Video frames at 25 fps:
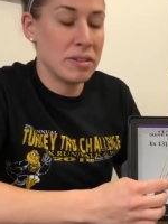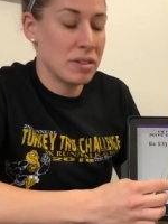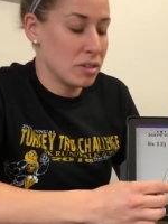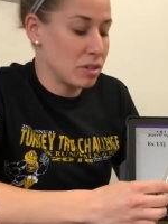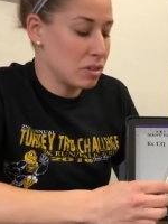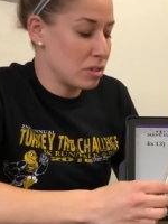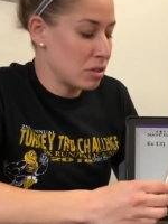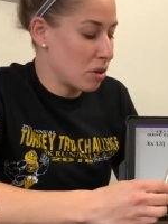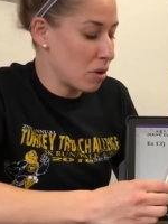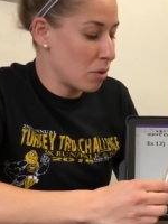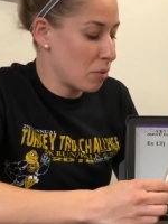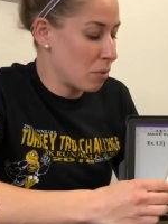
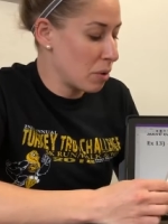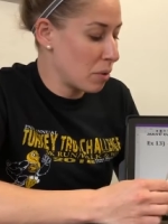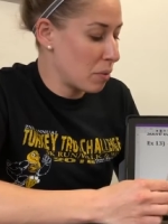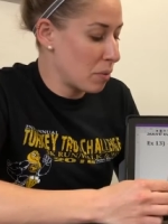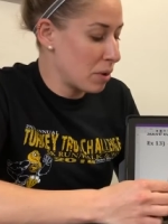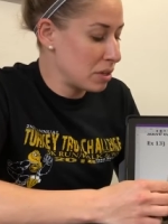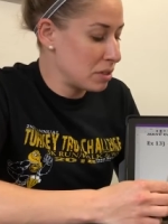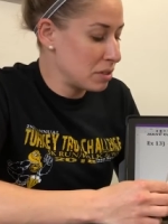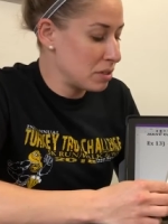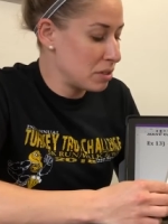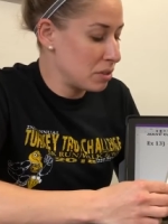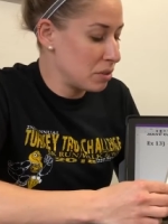so we
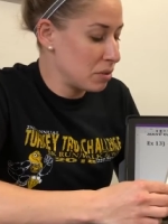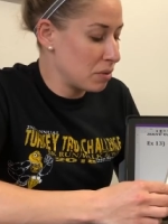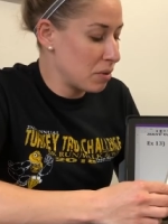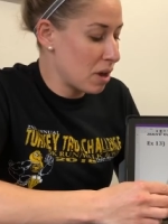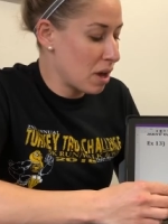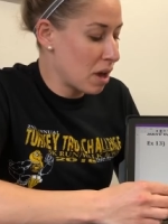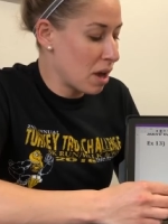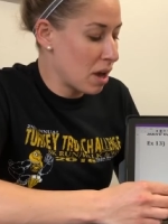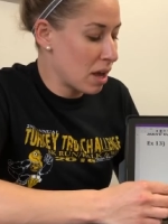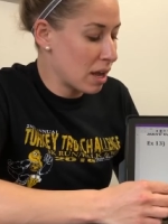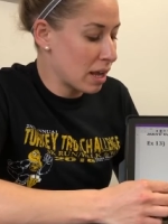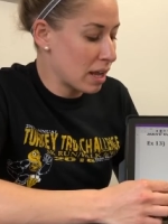want to
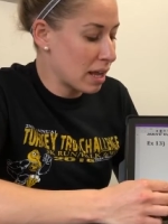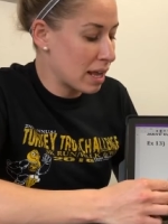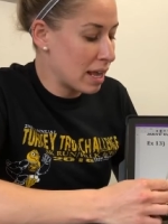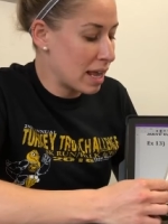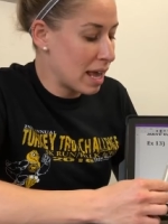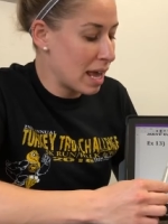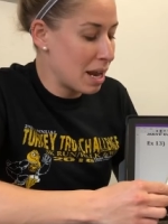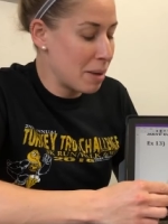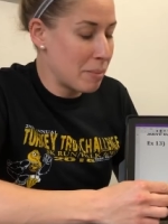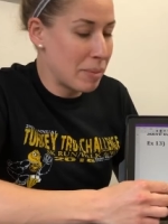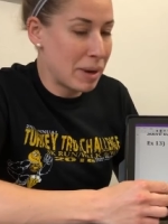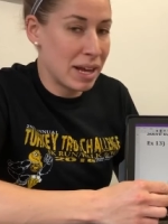
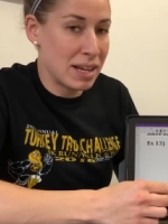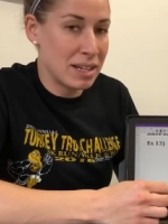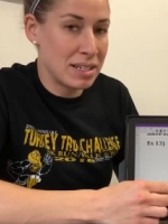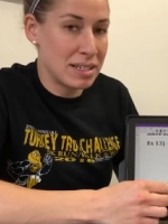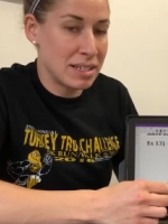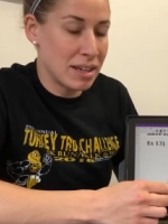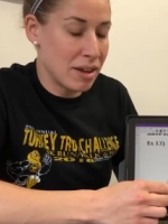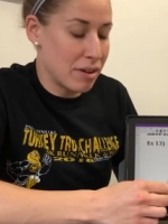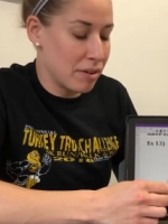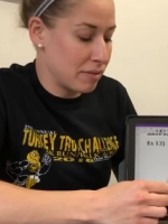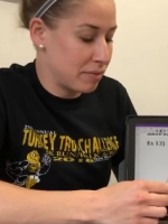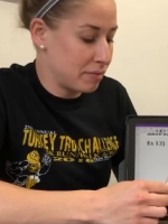get it by
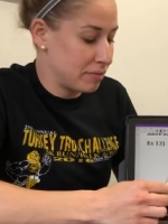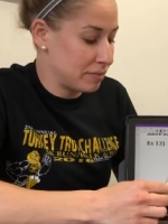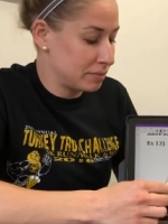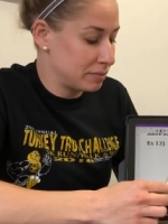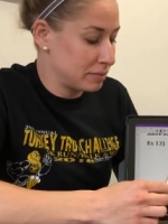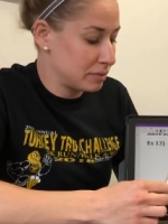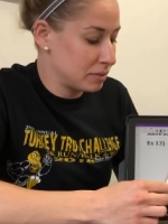itself.